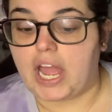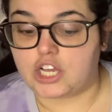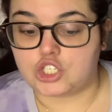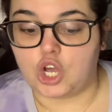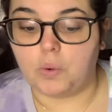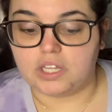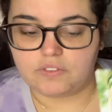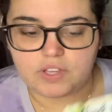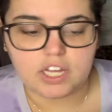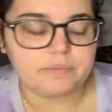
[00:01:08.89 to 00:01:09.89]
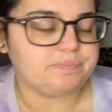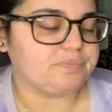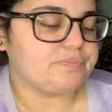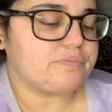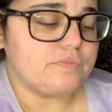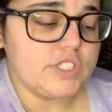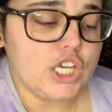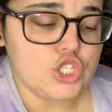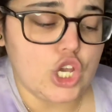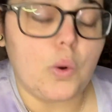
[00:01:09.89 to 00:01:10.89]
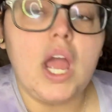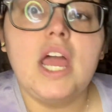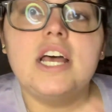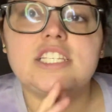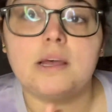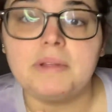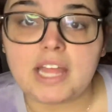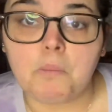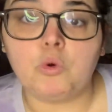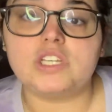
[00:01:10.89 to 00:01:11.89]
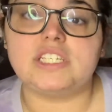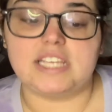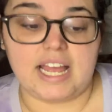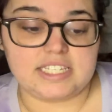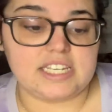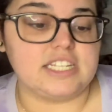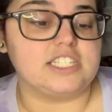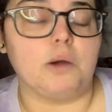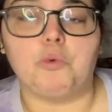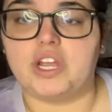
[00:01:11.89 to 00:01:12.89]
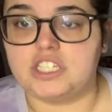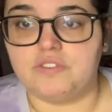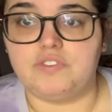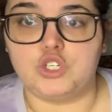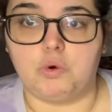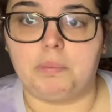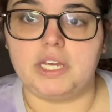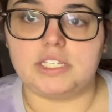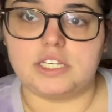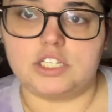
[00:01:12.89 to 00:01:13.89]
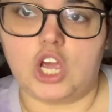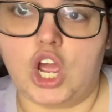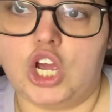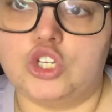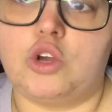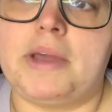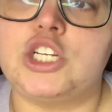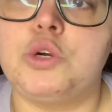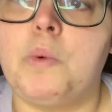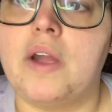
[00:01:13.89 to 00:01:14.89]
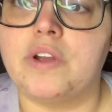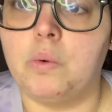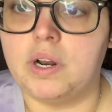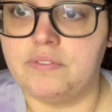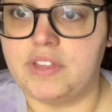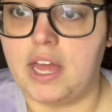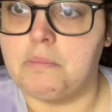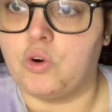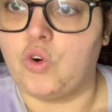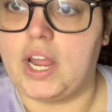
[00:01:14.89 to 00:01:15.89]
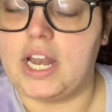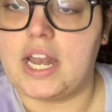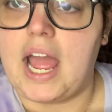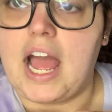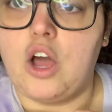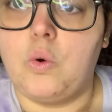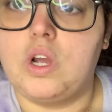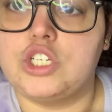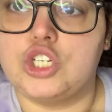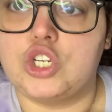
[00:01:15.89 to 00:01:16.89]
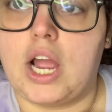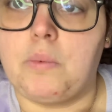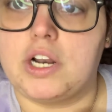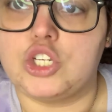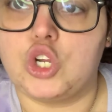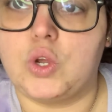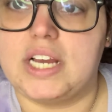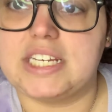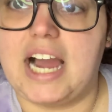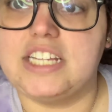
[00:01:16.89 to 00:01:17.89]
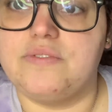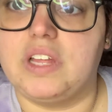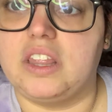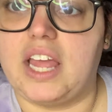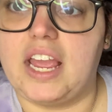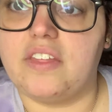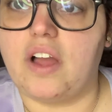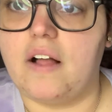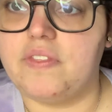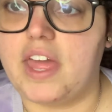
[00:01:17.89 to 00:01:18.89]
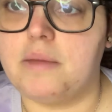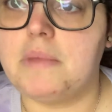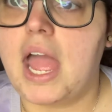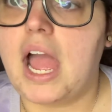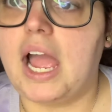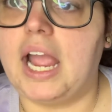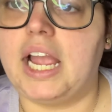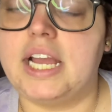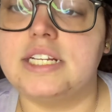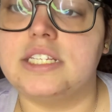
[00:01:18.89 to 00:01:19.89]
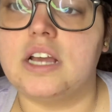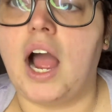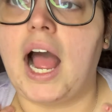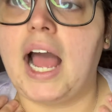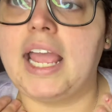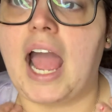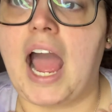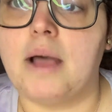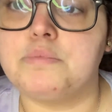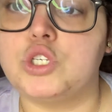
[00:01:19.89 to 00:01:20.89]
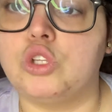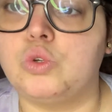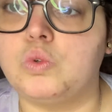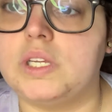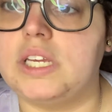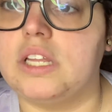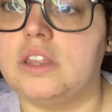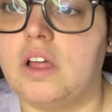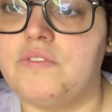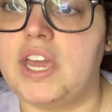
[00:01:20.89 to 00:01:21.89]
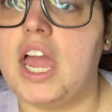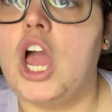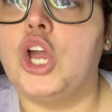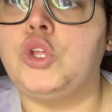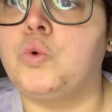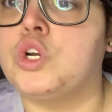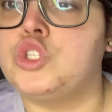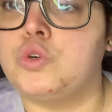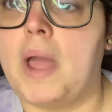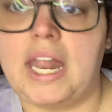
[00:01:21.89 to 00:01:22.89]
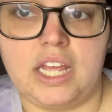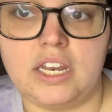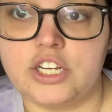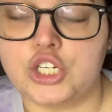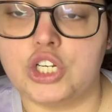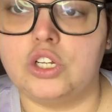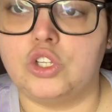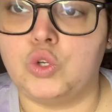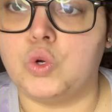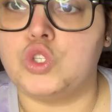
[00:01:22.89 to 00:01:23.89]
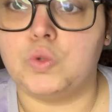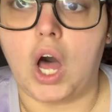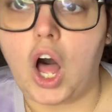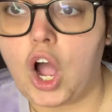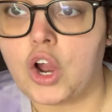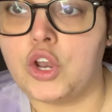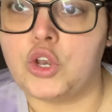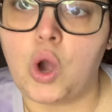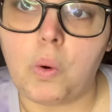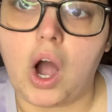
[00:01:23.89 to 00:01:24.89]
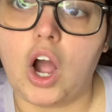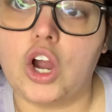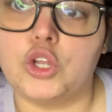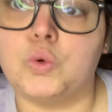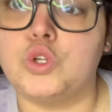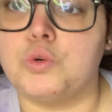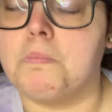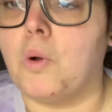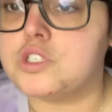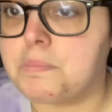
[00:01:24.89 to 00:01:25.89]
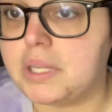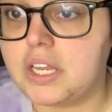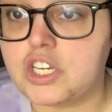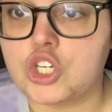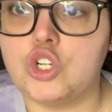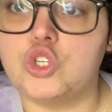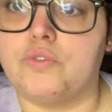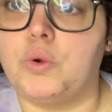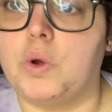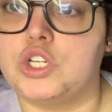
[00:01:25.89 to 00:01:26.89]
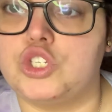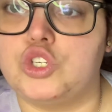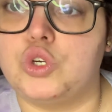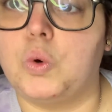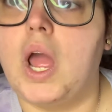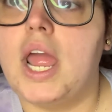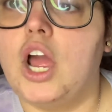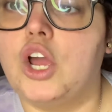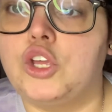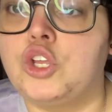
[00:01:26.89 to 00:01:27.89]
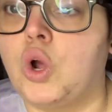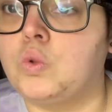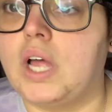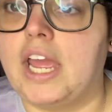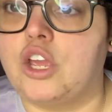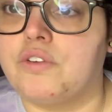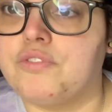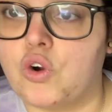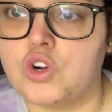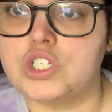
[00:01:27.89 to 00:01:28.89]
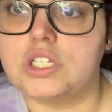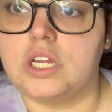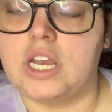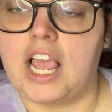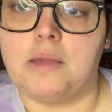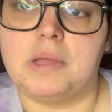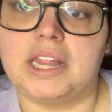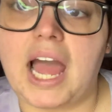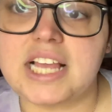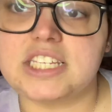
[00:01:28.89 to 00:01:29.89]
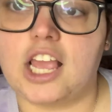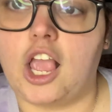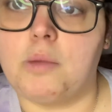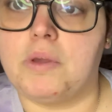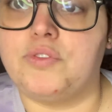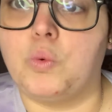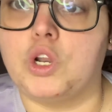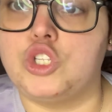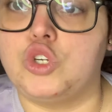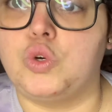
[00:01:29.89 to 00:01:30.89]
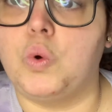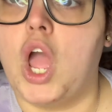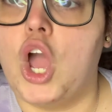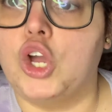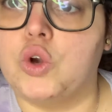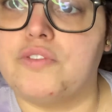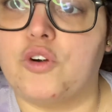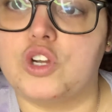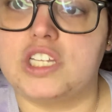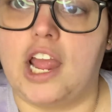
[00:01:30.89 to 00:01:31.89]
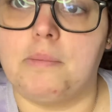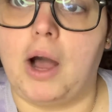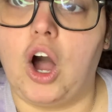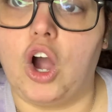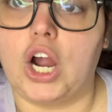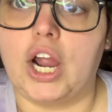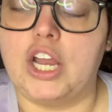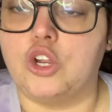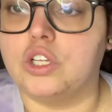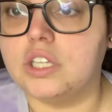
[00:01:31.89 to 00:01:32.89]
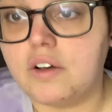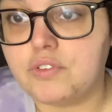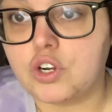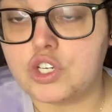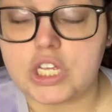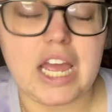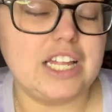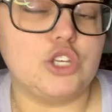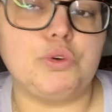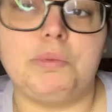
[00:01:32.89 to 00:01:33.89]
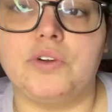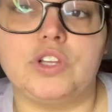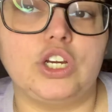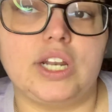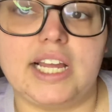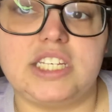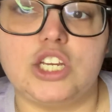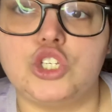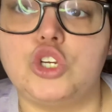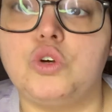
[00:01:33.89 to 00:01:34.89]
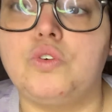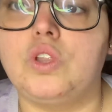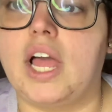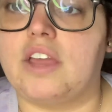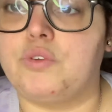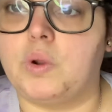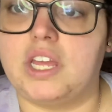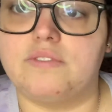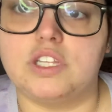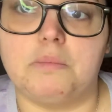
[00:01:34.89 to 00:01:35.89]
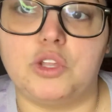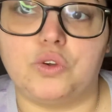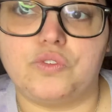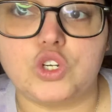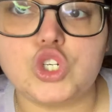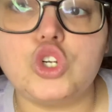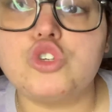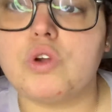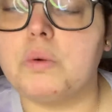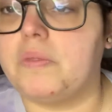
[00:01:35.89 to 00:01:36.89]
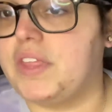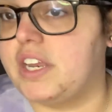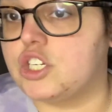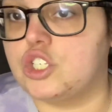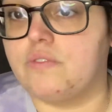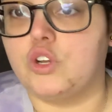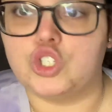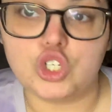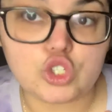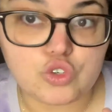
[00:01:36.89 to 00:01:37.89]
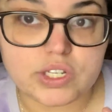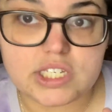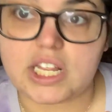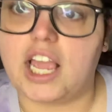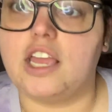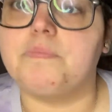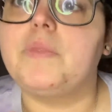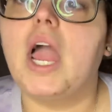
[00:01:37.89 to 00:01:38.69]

XO Olivia. So some of them were sets and some were individual pieces. So I'm actually wearing one of them right now. Just I wanted to show you guys kind of the length on them. And I absolutely love it. You could do any initial. You could do the heart, no heart. You could do multiple initials. So if you wanted to do, you know, like your first name and last name. If you want to do your first name, a heart, and your lovers. This would be a really good idea too. Like if you want to give to the mother of your children with the initials of your children's name.